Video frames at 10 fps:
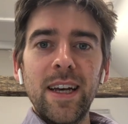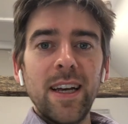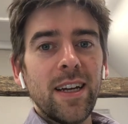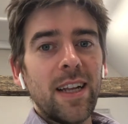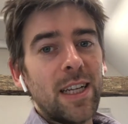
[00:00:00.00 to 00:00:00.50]

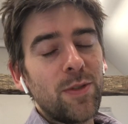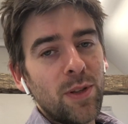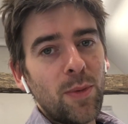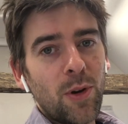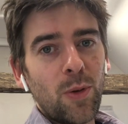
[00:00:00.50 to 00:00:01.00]
And as for
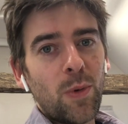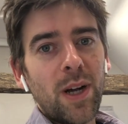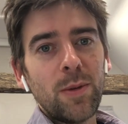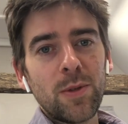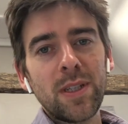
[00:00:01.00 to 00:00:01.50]
the Model
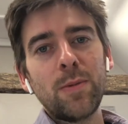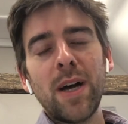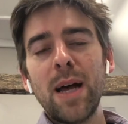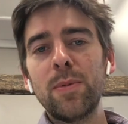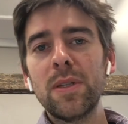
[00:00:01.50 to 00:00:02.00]
Y, we'll see
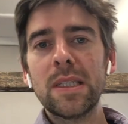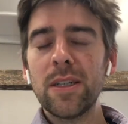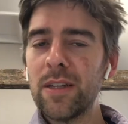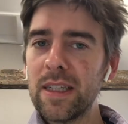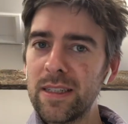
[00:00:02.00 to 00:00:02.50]
what happens.
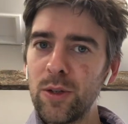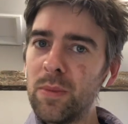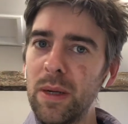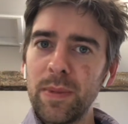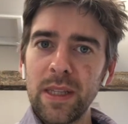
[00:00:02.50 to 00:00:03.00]
So that still
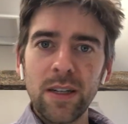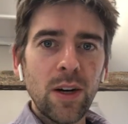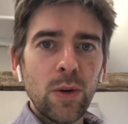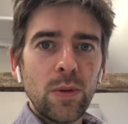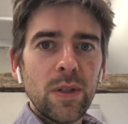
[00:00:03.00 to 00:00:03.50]
might be the
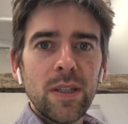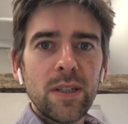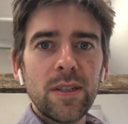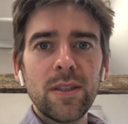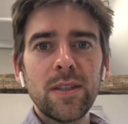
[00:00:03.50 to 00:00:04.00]
goal,
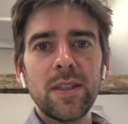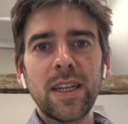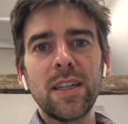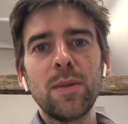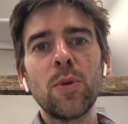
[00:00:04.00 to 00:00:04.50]
to
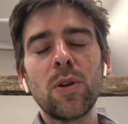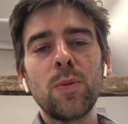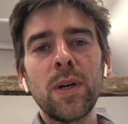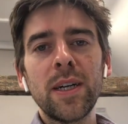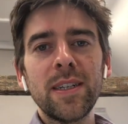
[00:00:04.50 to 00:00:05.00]
get the Model
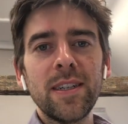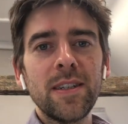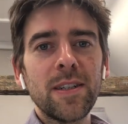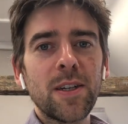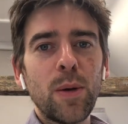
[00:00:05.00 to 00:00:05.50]
Y
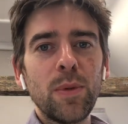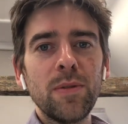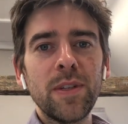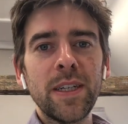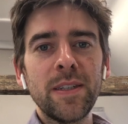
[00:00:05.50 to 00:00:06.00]
in a couple
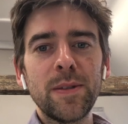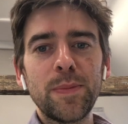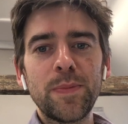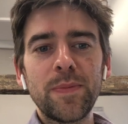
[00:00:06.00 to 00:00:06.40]
of years.